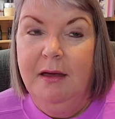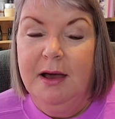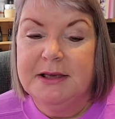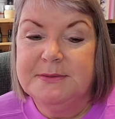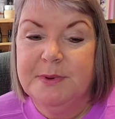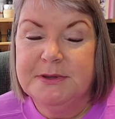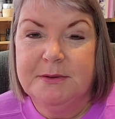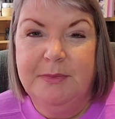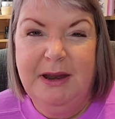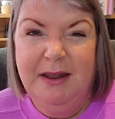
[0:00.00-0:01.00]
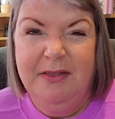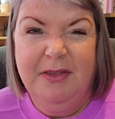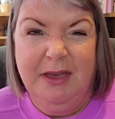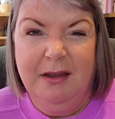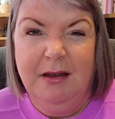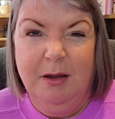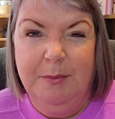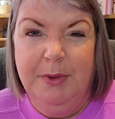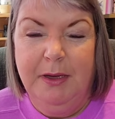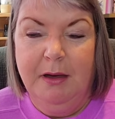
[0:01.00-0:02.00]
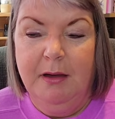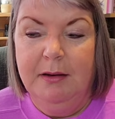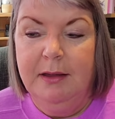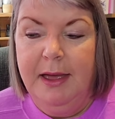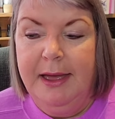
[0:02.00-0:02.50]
I spun some really thick and lumpy yarn,